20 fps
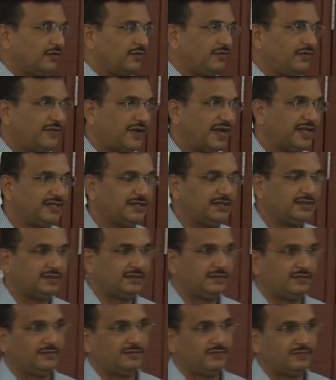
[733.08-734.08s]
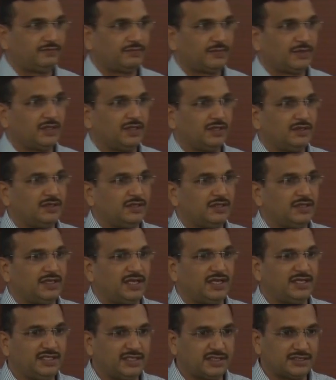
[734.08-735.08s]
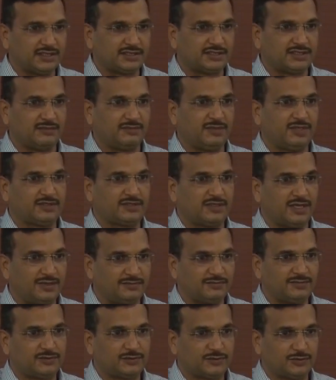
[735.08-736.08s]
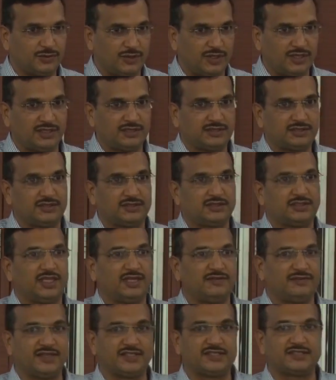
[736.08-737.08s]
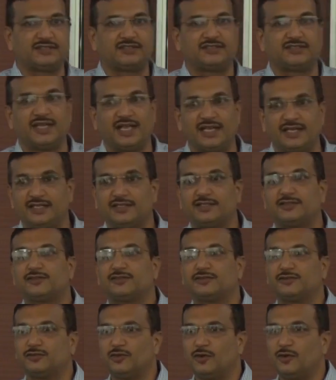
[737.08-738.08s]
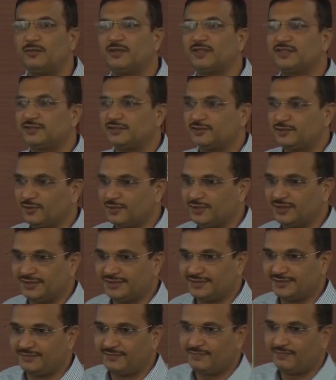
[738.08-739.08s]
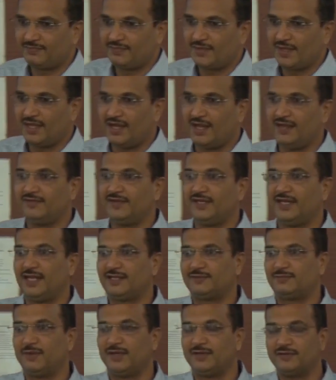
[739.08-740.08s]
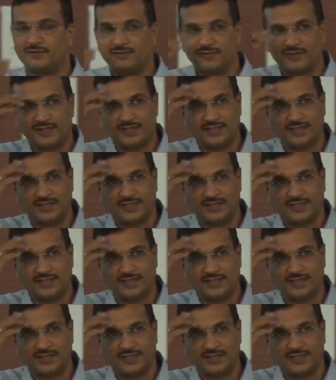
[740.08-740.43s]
When any customer comes to us, they will telling so much stories. I will explain with one